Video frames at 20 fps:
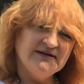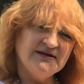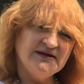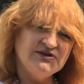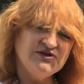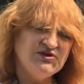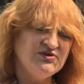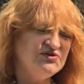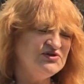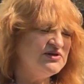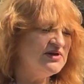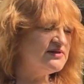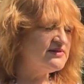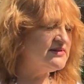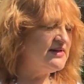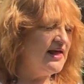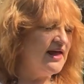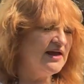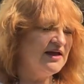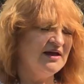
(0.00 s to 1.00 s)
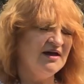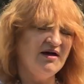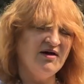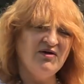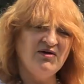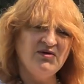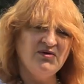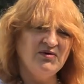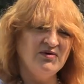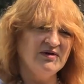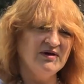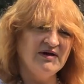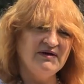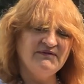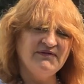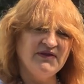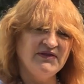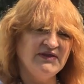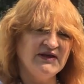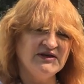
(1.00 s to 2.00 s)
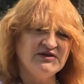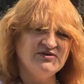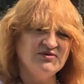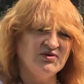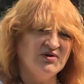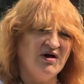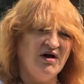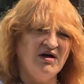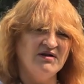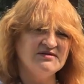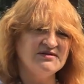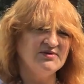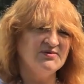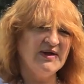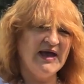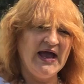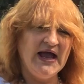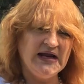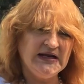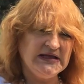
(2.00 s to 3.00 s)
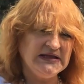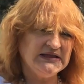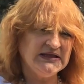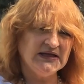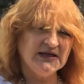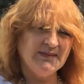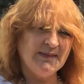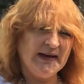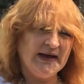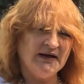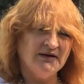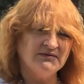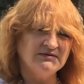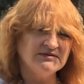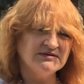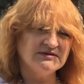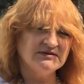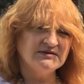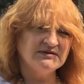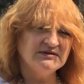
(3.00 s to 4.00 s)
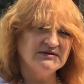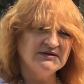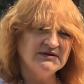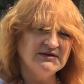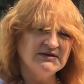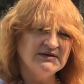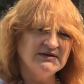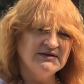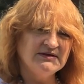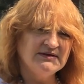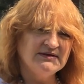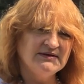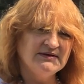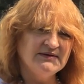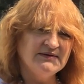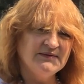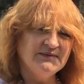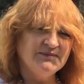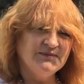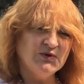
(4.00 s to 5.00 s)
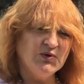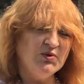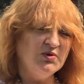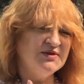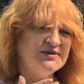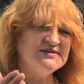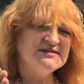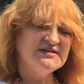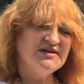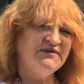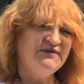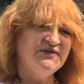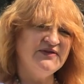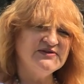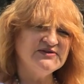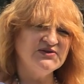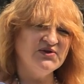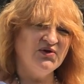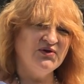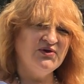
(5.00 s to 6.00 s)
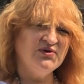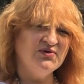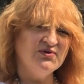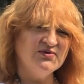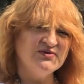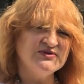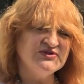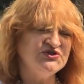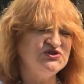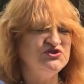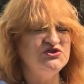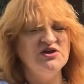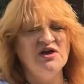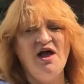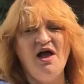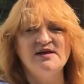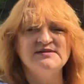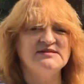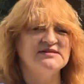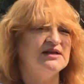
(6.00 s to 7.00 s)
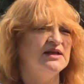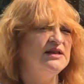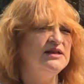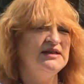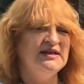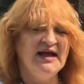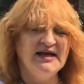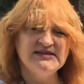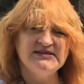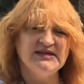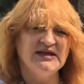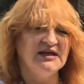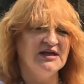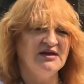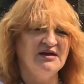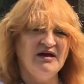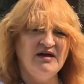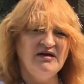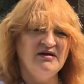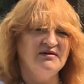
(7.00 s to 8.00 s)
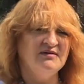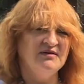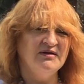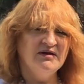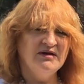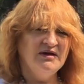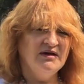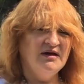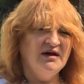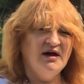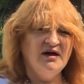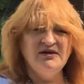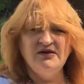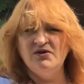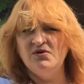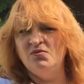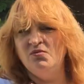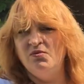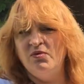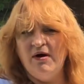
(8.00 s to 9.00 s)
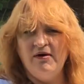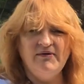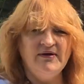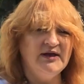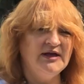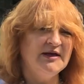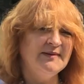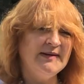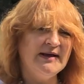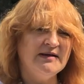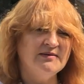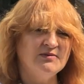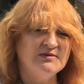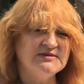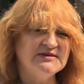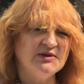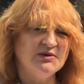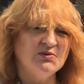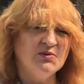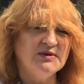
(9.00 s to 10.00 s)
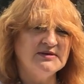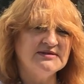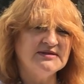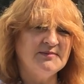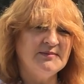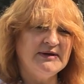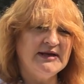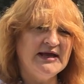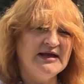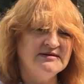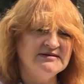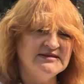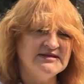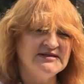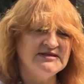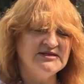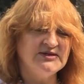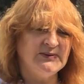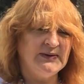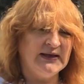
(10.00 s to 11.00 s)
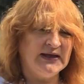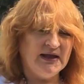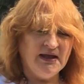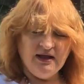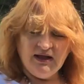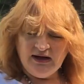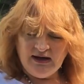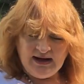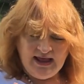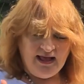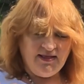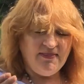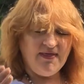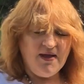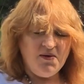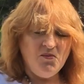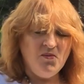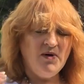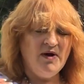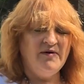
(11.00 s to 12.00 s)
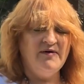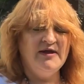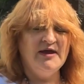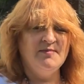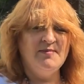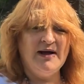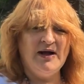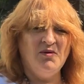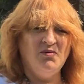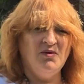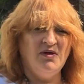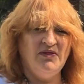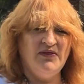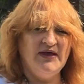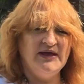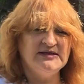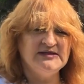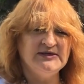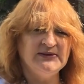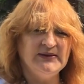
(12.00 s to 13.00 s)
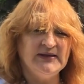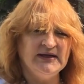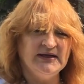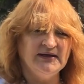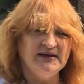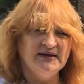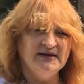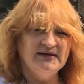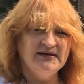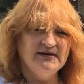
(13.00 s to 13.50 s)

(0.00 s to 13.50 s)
As you just let go of the things you can't do anything about. All the stuff that's not yours, just let it go. Are you worrying about what somebody else is doing? Let them worry about what they're doing.